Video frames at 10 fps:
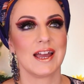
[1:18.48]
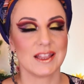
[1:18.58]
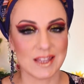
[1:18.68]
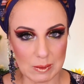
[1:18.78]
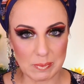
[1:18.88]

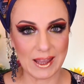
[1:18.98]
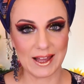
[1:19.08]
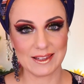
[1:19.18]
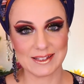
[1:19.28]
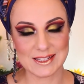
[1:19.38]
at that
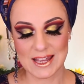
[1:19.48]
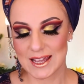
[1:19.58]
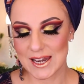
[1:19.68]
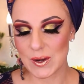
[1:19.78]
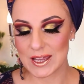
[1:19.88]
palette.
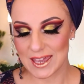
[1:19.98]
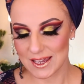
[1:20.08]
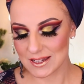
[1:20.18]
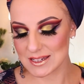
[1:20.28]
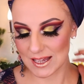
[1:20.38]
Now, I
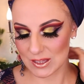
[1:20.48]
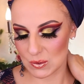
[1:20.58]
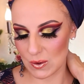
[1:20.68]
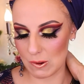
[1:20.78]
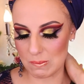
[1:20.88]
cannot tell
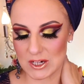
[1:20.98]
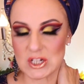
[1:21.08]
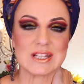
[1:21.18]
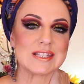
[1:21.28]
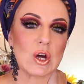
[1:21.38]
you how
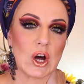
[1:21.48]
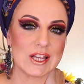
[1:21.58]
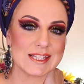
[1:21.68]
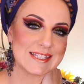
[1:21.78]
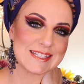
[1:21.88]
much this
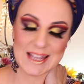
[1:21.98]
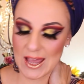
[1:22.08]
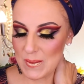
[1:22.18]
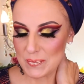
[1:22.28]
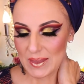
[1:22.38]
costs,
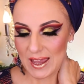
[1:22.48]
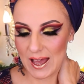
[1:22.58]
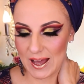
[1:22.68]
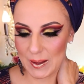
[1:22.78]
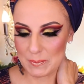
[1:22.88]

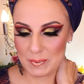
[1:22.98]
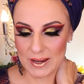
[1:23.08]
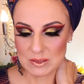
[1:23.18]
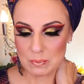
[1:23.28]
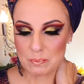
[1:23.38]

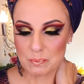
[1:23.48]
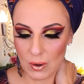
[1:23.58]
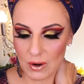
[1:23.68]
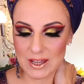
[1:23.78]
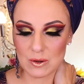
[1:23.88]
but
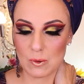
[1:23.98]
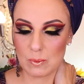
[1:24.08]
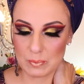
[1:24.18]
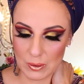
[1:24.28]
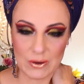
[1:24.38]
boy,
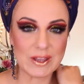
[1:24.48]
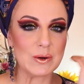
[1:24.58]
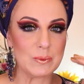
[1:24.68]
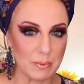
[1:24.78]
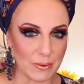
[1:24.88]
oh boy,
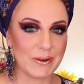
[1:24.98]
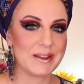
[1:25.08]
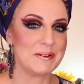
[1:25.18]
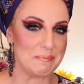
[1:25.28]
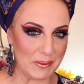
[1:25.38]
oh
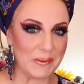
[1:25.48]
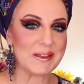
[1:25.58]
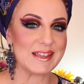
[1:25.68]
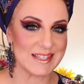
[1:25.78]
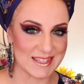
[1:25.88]
boy, oh
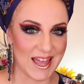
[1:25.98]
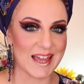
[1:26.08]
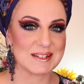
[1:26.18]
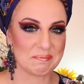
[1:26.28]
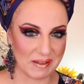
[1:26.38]
boy, is
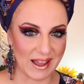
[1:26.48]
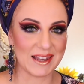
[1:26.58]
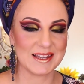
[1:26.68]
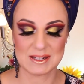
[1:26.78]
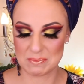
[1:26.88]
that
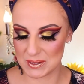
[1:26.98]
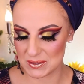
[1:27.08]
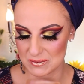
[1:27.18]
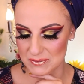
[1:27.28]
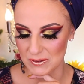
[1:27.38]
palette
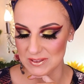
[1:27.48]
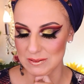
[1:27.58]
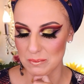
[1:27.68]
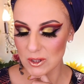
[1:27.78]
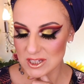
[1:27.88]
beautiful.
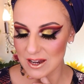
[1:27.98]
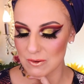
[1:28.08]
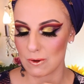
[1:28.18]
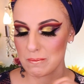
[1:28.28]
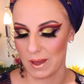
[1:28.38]
The
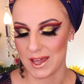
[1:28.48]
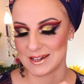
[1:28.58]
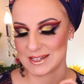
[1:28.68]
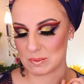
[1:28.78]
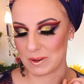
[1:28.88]
Multichrome
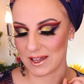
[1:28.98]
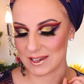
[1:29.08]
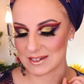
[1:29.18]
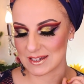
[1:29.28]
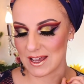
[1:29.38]
Madness
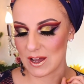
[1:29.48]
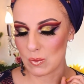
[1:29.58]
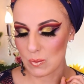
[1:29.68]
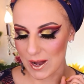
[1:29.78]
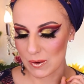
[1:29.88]
Palette.
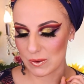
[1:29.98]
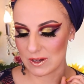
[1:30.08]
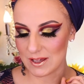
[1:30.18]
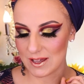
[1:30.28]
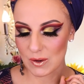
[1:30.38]
Wow.
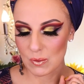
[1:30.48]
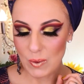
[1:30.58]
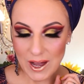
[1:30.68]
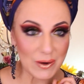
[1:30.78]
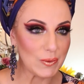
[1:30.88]

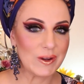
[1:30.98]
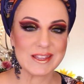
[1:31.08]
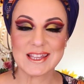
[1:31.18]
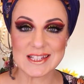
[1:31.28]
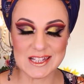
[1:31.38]
Wow,
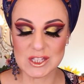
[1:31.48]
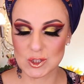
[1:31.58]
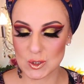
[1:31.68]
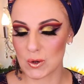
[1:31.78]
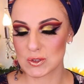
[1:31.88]
this is
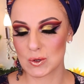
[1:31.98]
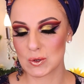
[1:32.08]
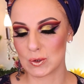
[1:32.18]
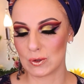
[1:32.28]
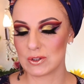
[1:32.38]
so
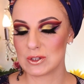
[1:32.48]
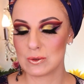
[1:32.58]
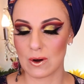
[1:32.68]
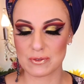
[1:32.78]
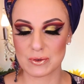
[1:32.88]
cool.
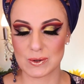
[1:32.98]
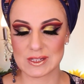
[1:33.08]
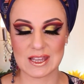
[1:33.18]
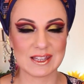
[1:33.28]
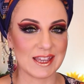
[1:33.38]
You of
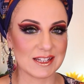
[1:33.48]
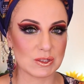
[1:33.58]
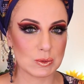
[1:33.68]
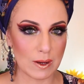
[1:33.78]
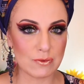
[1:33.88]
course
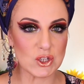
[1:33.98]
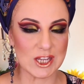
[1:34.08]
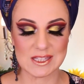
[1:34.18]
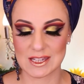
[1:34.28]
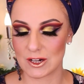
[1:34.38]
get 12
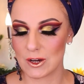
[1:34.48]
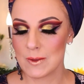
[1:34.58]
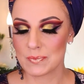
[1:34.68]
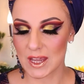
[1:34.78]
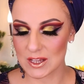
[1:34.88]
shades here
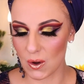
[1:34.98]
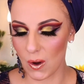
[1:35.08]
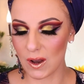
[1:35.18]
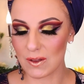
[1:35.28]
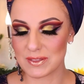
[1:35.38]
and
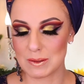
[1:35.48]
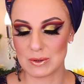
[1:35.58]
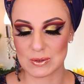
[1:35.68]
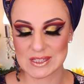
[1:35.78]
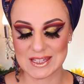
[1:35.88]
all of them
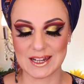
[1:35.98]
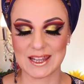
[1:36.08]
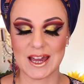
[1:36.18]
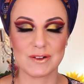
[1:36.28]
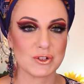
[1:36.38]
look
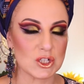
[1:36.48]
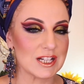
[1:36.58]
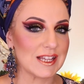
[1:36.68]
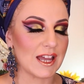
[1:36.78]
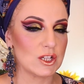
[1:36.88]
stunning.
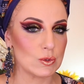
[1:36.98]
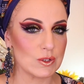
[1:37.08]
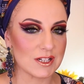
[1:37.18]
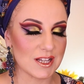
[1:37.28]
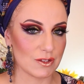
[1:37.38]
Unfortunately, I do
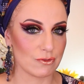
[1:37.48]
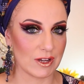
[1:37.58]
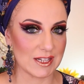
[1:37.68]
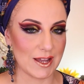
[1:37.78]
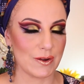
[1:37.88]
not as of
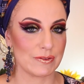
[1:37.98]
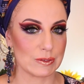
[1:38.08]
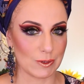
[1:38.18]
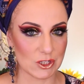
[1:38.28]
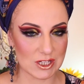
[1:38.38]
right now have
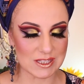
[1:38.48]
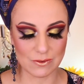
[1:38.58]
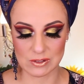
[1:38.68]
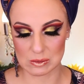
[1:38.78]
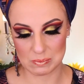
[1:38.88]
swatches
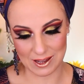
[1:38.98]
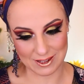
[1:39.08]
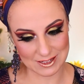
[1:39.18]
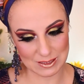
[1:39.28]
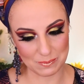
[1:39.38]
of this
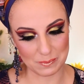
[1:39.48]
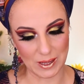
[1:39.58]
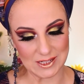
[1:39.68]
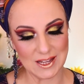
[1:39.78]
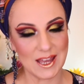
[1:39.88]
palette,
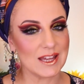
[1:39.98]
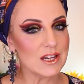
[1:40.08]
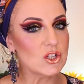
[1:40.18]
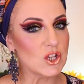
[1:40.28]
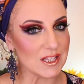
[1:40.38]
but
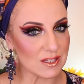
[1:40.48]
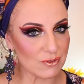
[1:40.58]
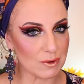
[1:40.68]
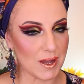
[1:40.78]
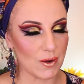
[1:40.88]
just
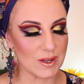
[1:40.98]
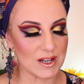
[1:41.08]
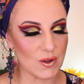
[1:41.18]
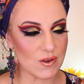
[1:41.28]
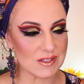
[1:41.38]
from how
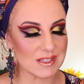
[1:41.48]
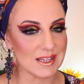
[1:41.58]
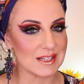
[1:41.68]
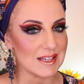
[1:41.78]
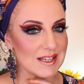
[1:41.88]
it looks,
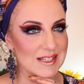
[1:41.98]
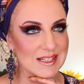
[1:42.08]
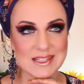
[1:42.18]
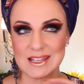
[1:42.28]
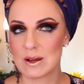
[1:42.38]
it
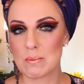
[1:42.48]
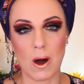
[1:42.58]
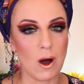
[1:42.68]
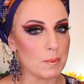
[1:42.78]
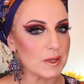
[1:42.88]
is
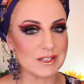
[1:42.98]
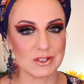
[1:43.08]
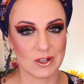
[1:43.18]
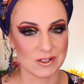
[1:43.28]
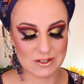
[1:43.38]

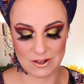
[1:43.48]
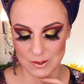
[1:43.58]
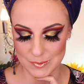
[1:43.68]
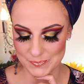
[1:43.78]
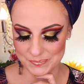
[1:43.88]

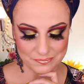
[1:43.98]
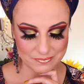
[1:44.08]
bomb.com.